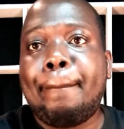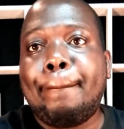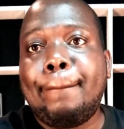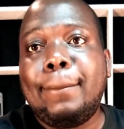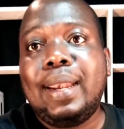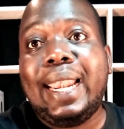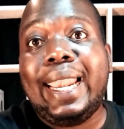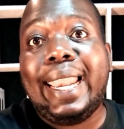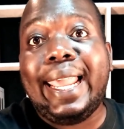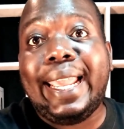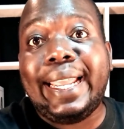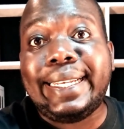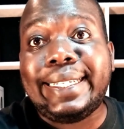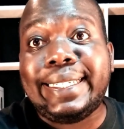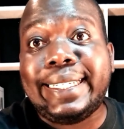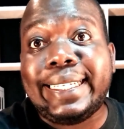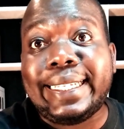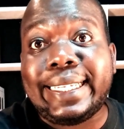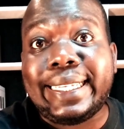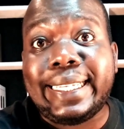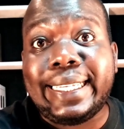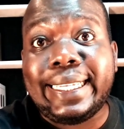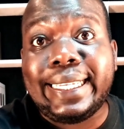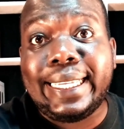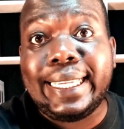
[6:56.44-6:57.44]

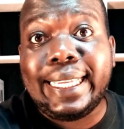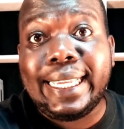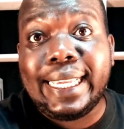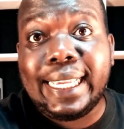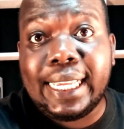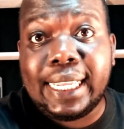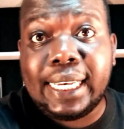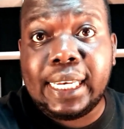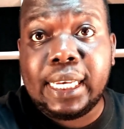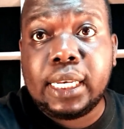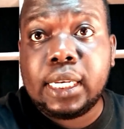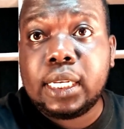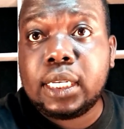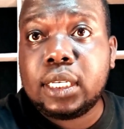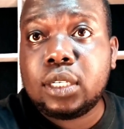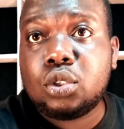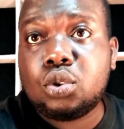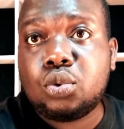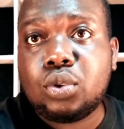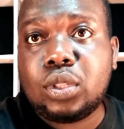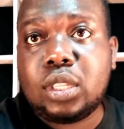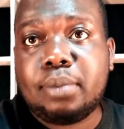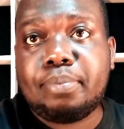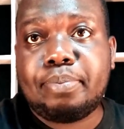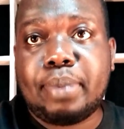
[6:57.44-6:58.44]
blending
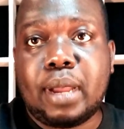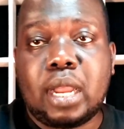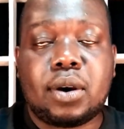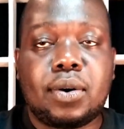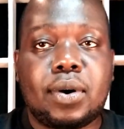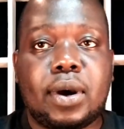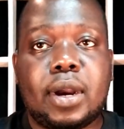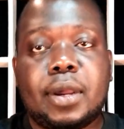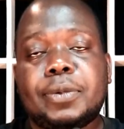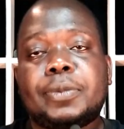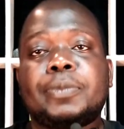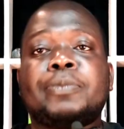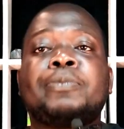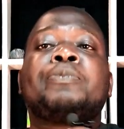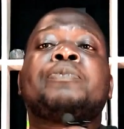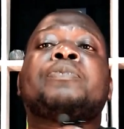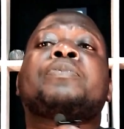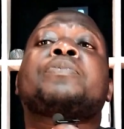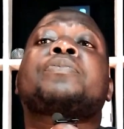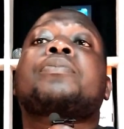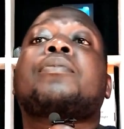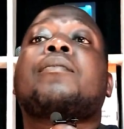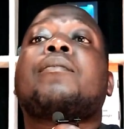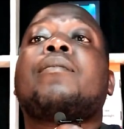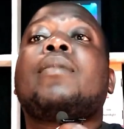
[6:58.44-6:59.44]
into the background.
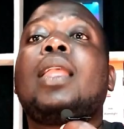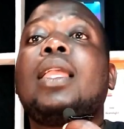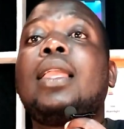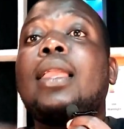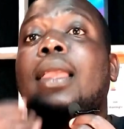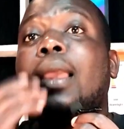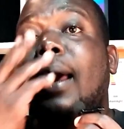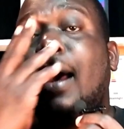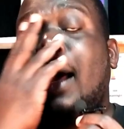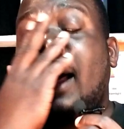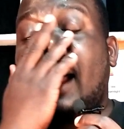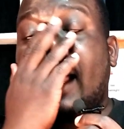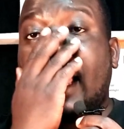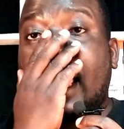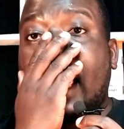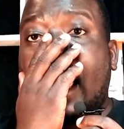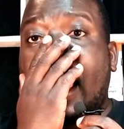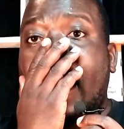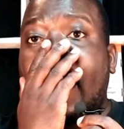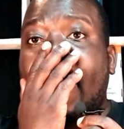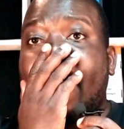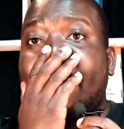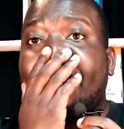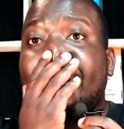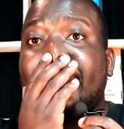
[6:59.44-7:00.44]

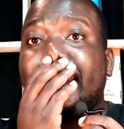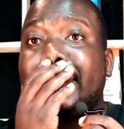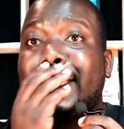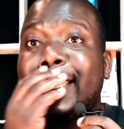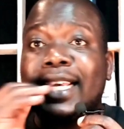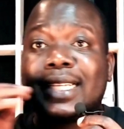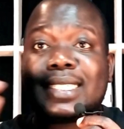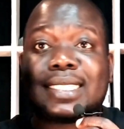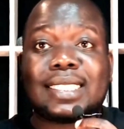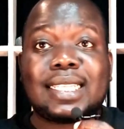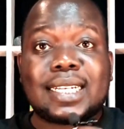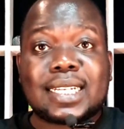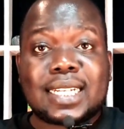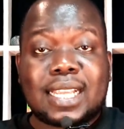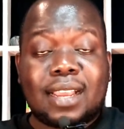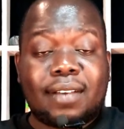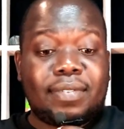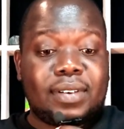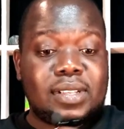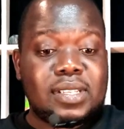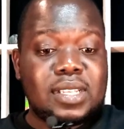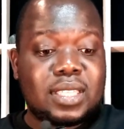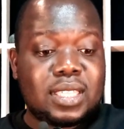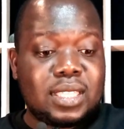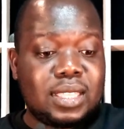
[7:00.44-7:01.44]
Yes, that
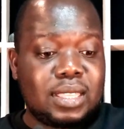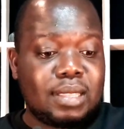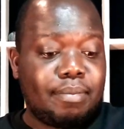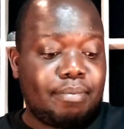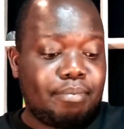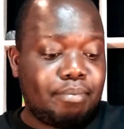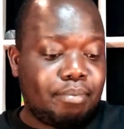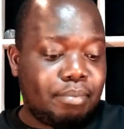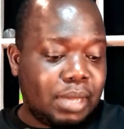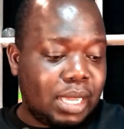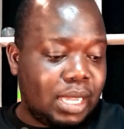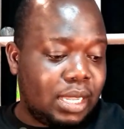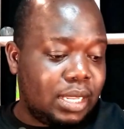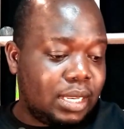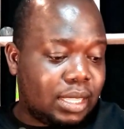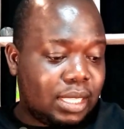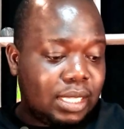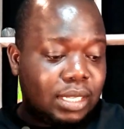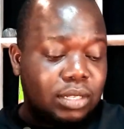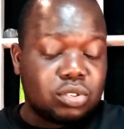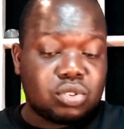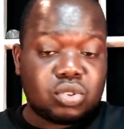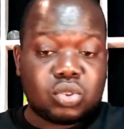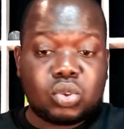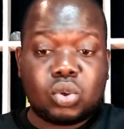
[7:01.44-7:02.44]
covers, I think, the main
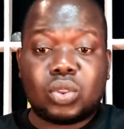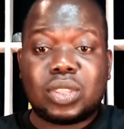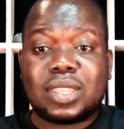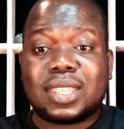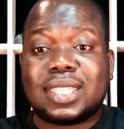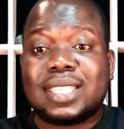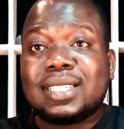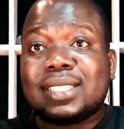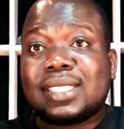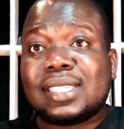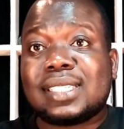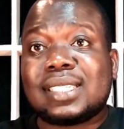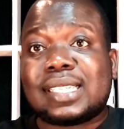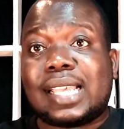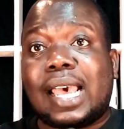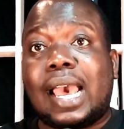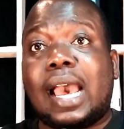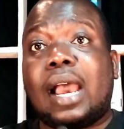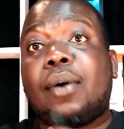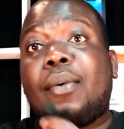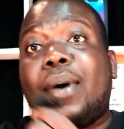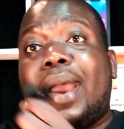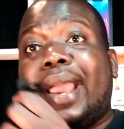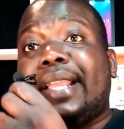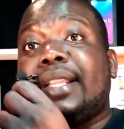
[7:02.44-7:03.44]
thing. So this is
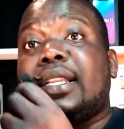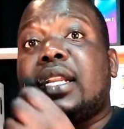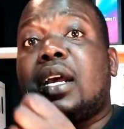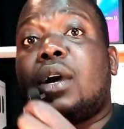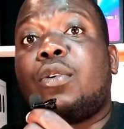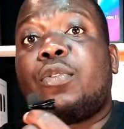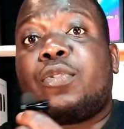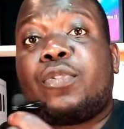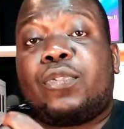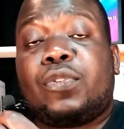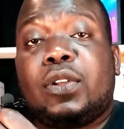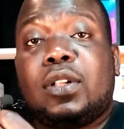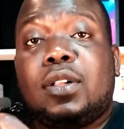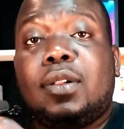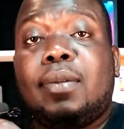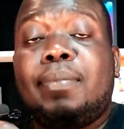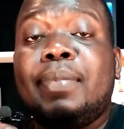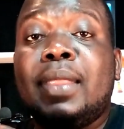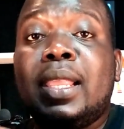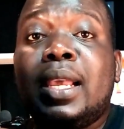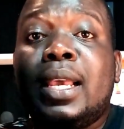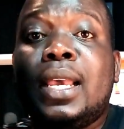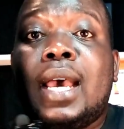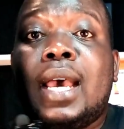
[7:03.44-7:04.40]
how I now film